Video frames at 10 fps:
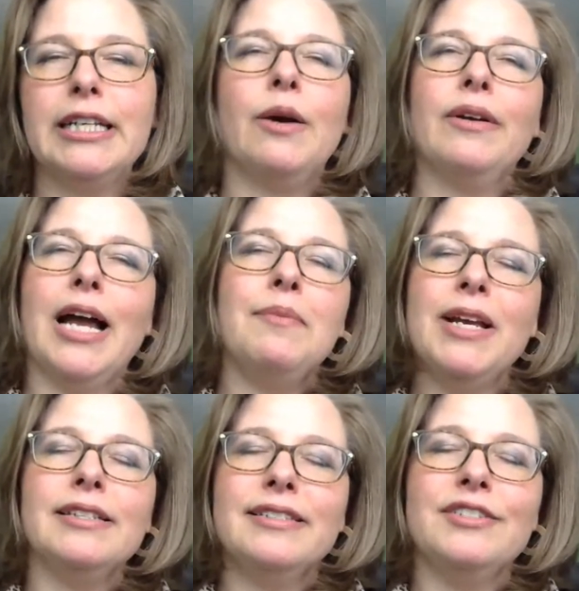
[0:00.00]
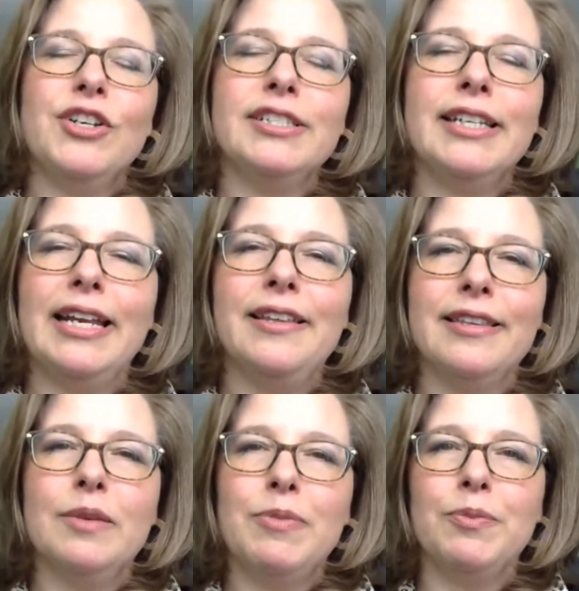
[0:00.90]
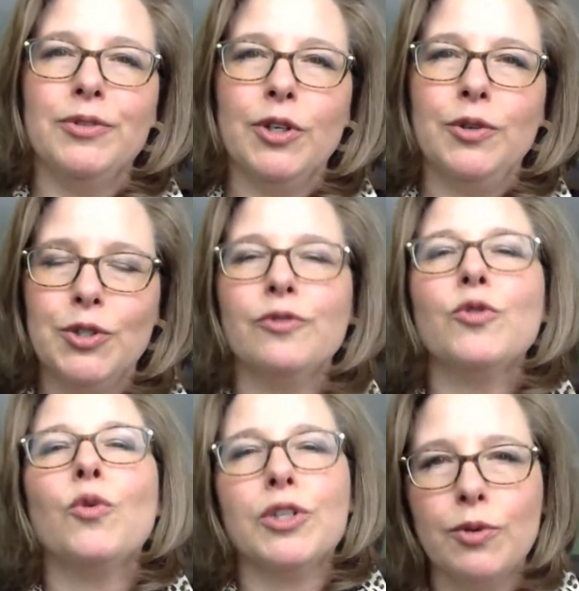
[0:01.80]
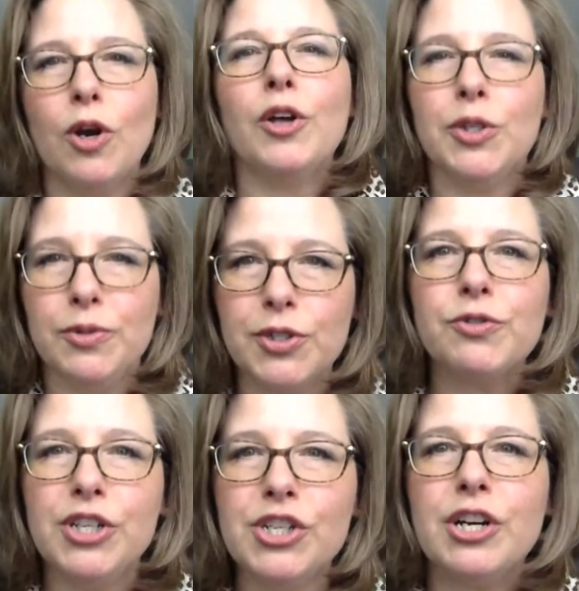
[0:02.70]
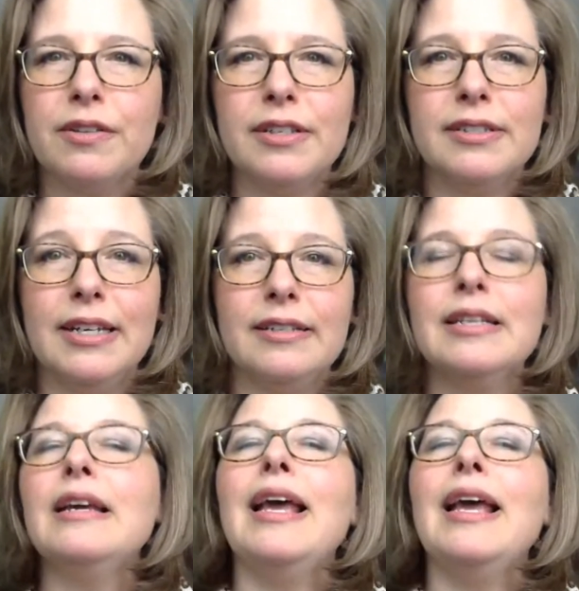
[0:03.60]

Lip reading: Now, I'm not suggesting anything that people don't do. Of course, we all use screen share these days.